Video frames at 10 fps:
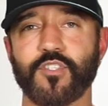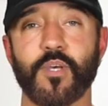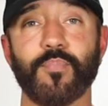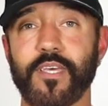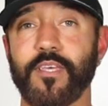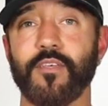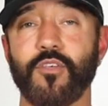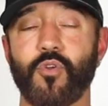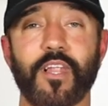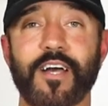simply
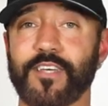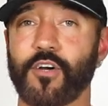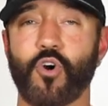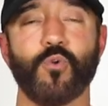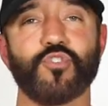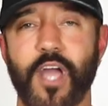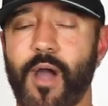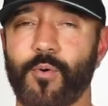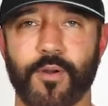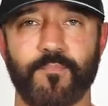utilizing a cold
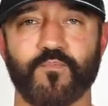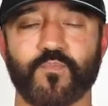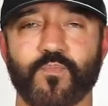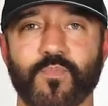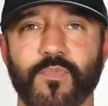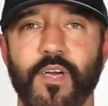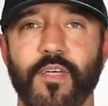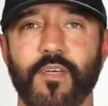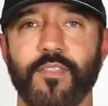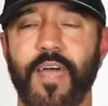shower.
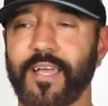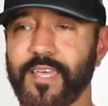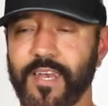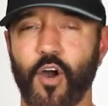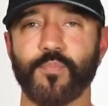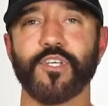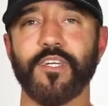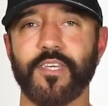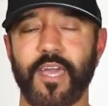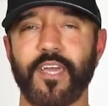That can help to
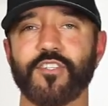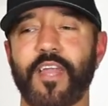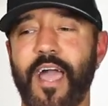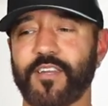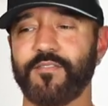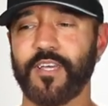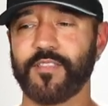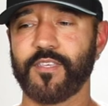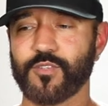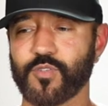engage and
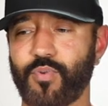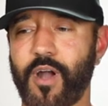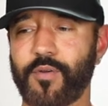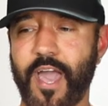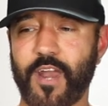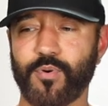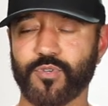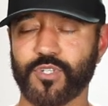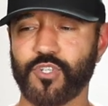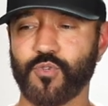activate this brown
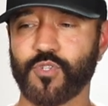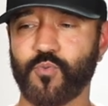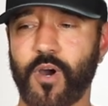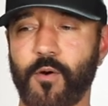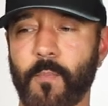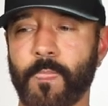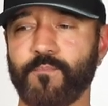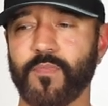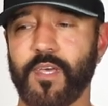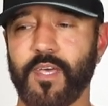adipose tissue as well.
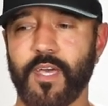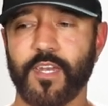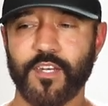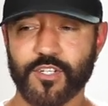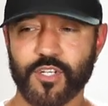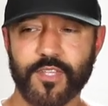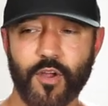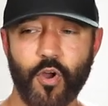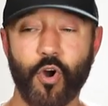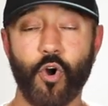In addition,
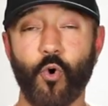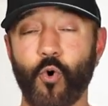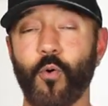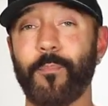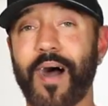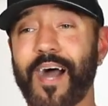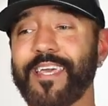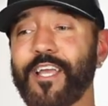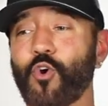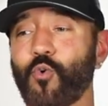there are whole
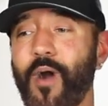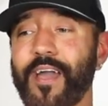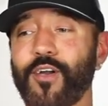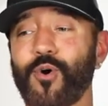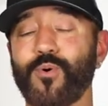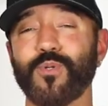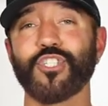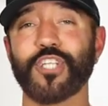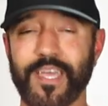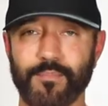body cryo
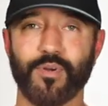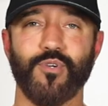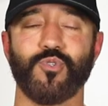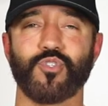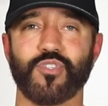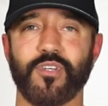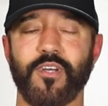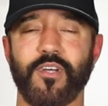chambers,